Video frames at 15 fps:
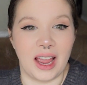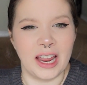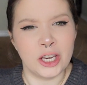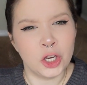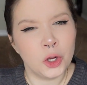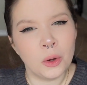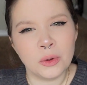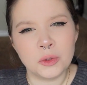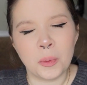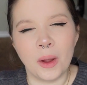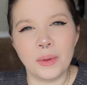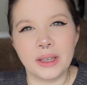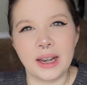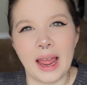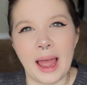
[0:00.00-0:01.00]
I knew it was
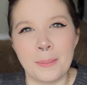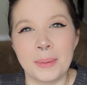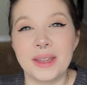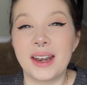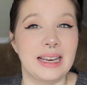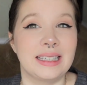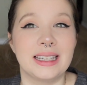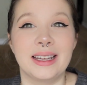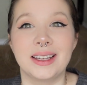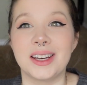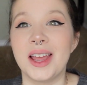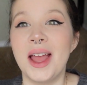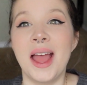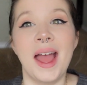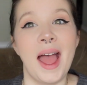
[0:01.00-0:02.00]
probably gonna happen. I did
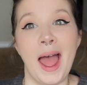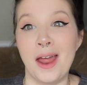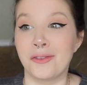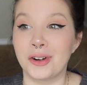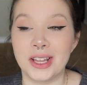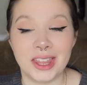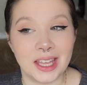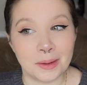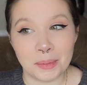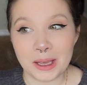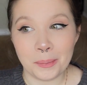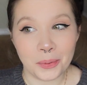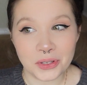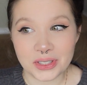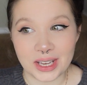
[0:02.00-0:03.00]
everything
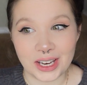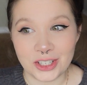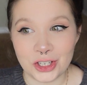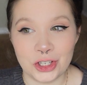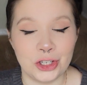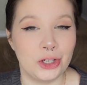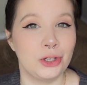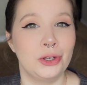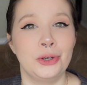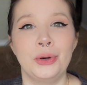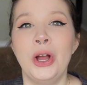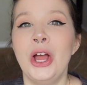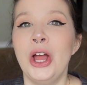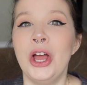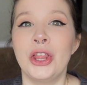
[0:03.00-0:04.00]
people said to
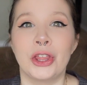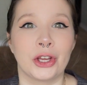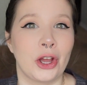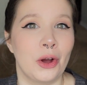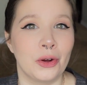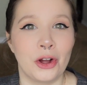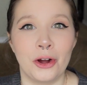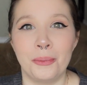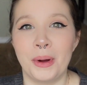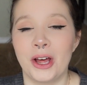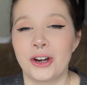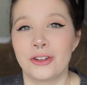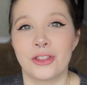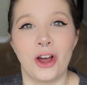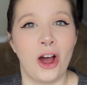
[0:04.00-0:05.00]
do, the cocoa
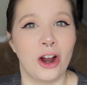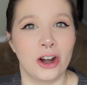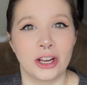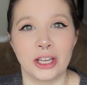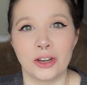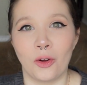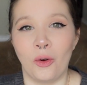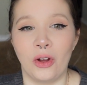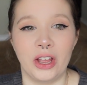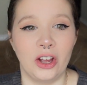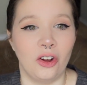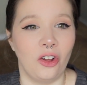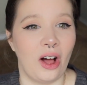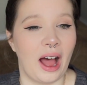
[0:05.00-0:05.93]
butter, the argan oil.